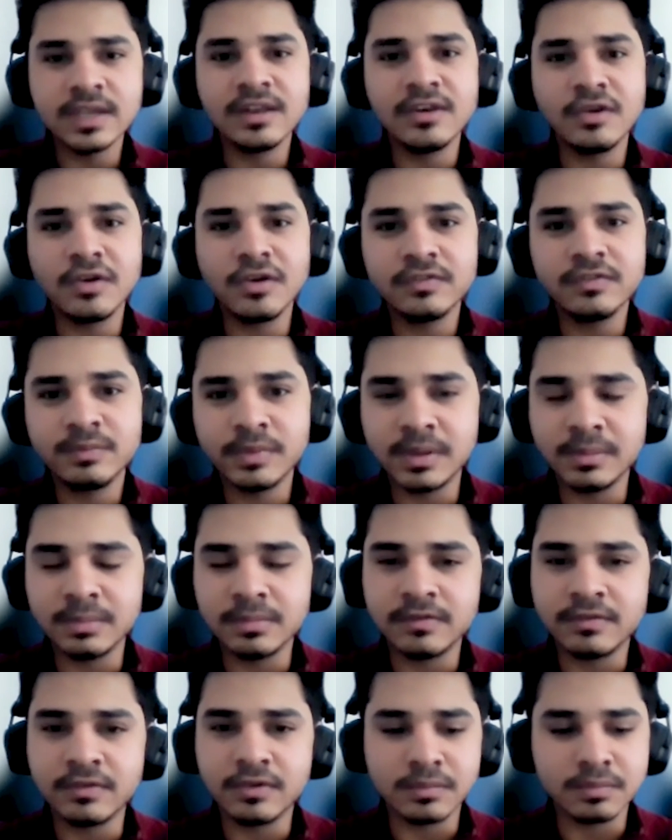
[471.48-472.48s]
see a lot of
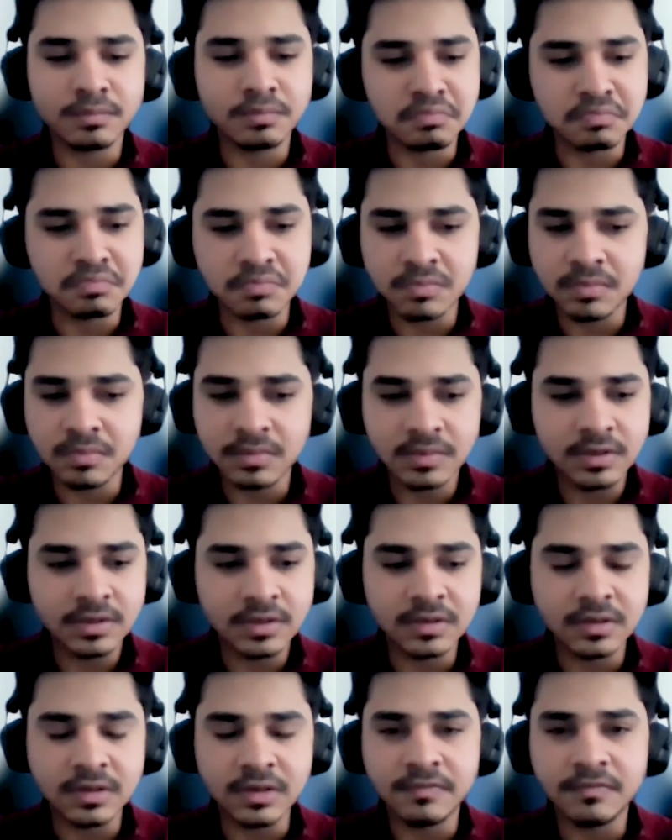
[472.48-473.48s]
people from
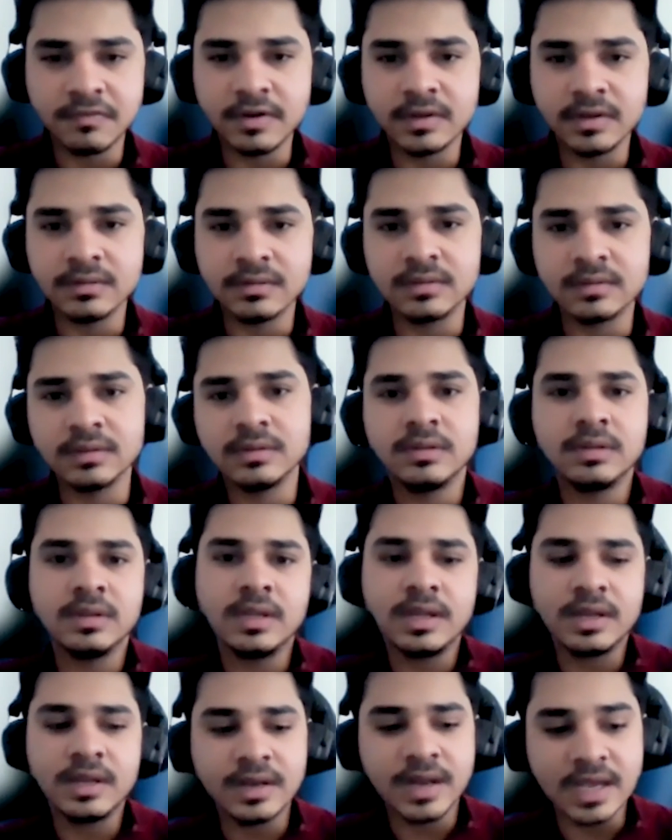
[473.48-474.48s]
different
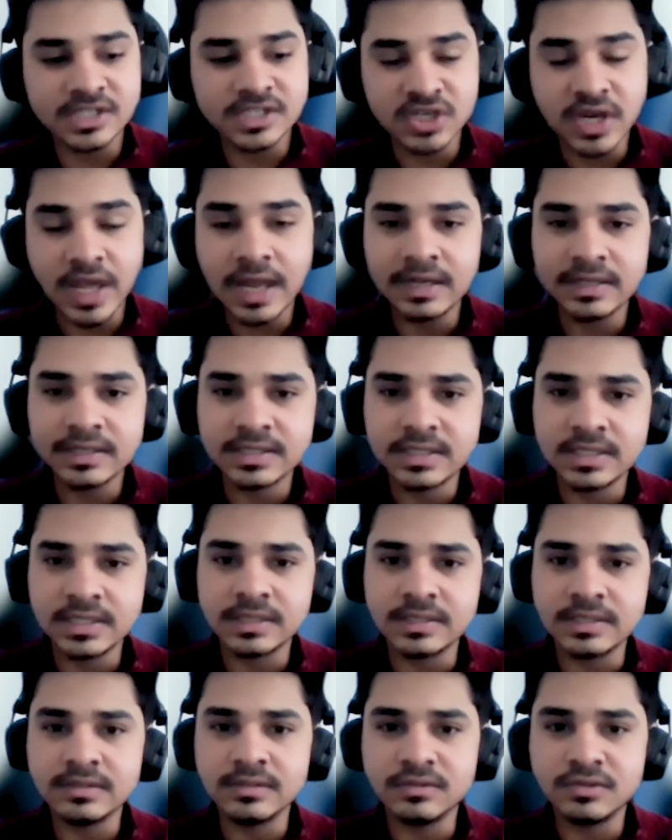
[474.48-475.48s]

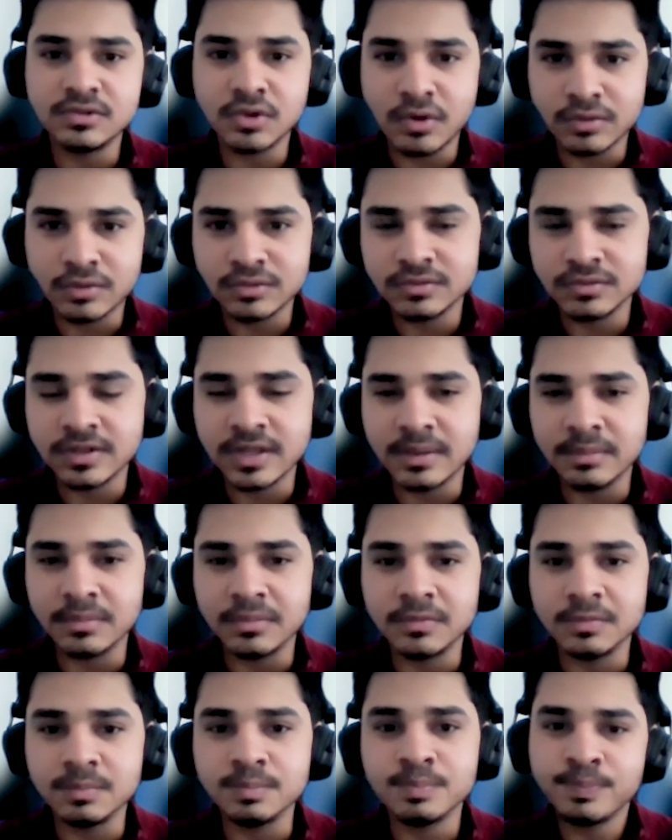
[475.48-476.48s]
nationalities, you talk to
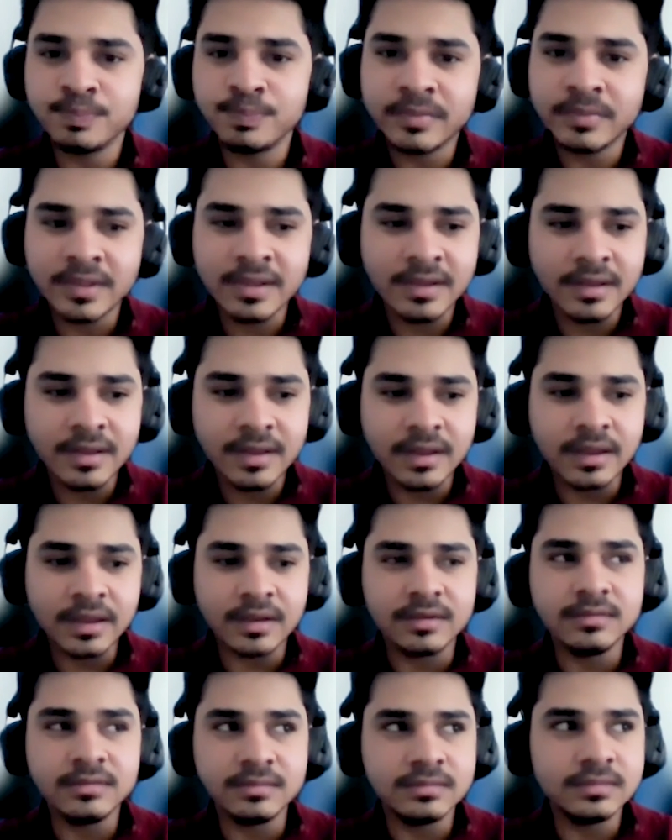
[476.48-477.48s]
them,
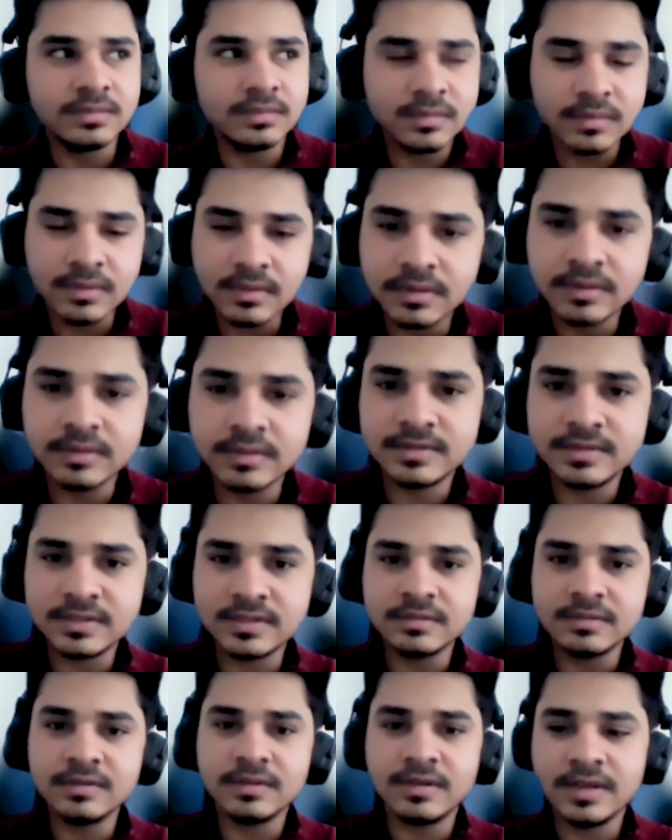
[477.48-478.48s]
and
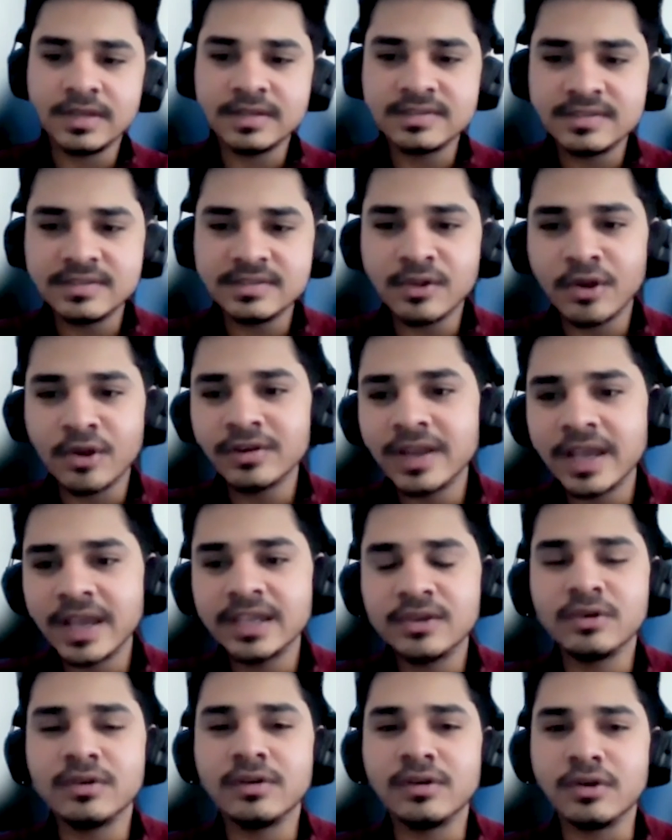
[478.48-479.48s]
it's not
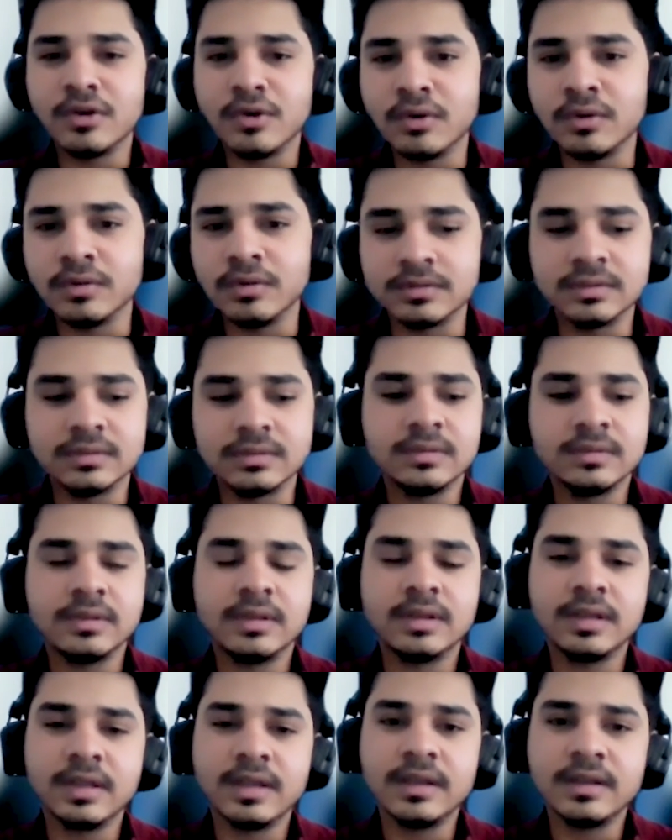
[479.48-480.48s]
like you're alone.
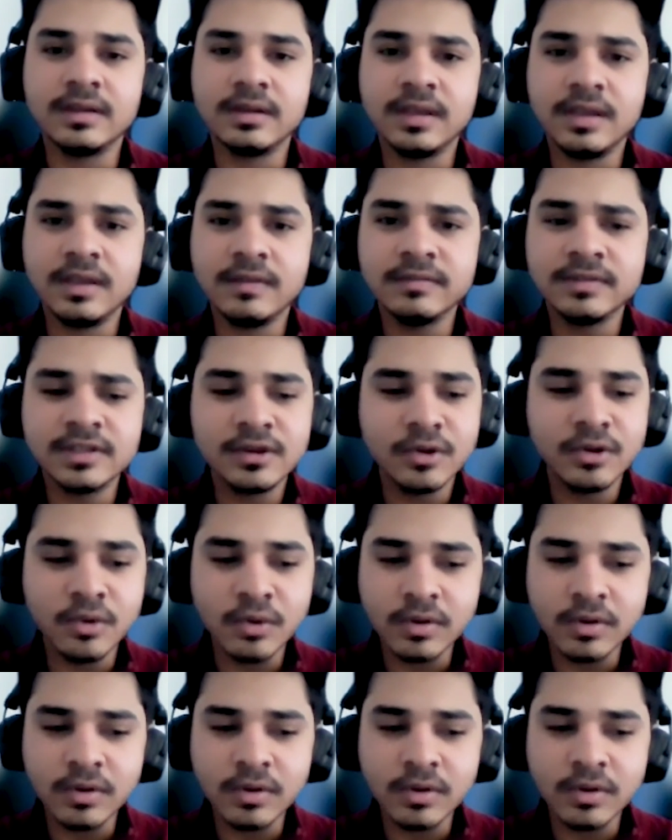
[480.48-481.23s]
And even the